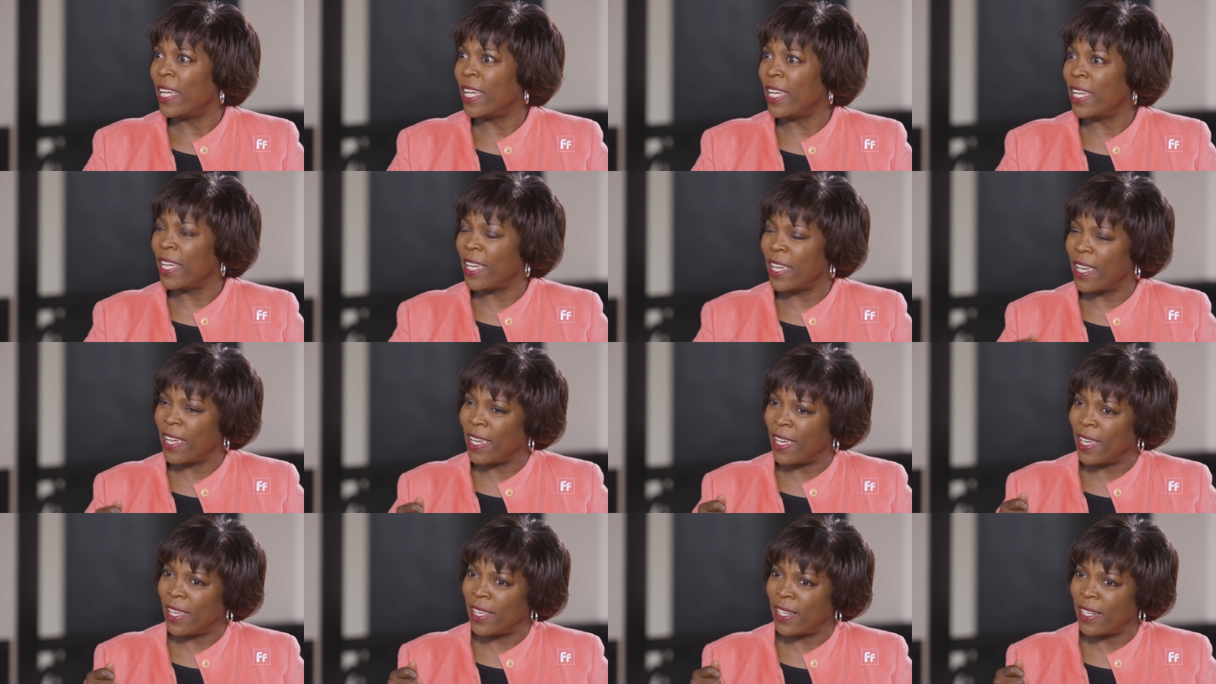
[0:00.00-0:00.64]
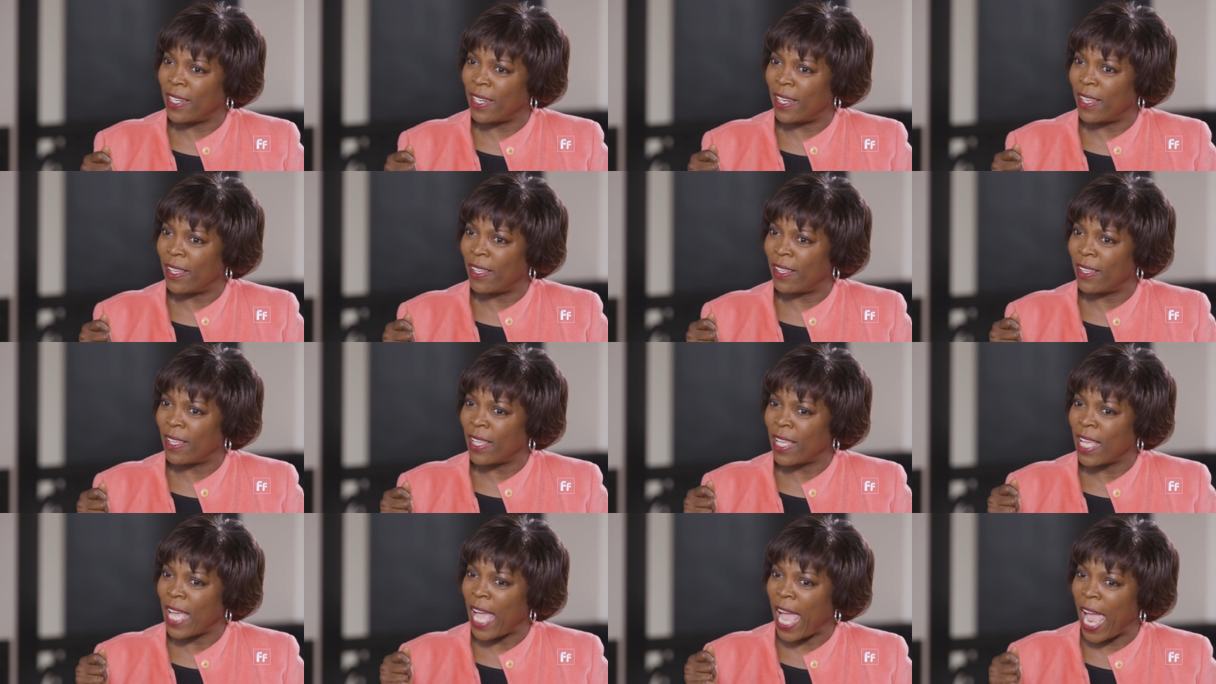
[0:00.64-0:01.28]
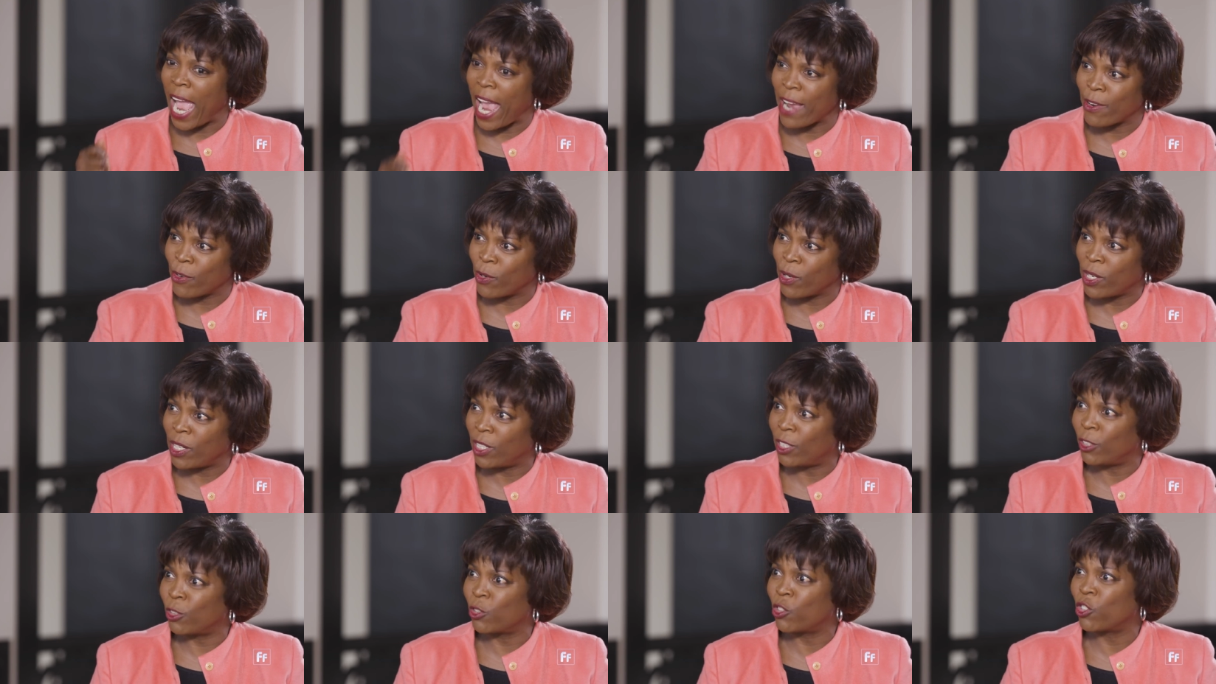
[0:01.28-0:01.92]
in
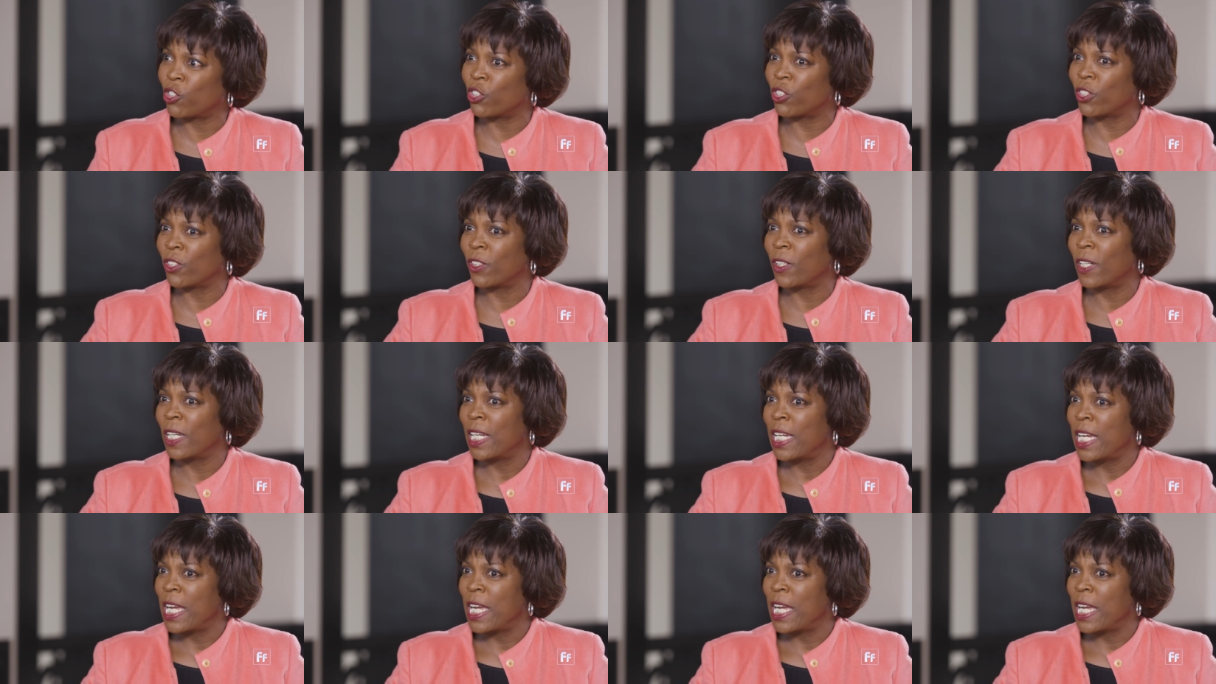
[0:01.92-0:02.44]
agriculture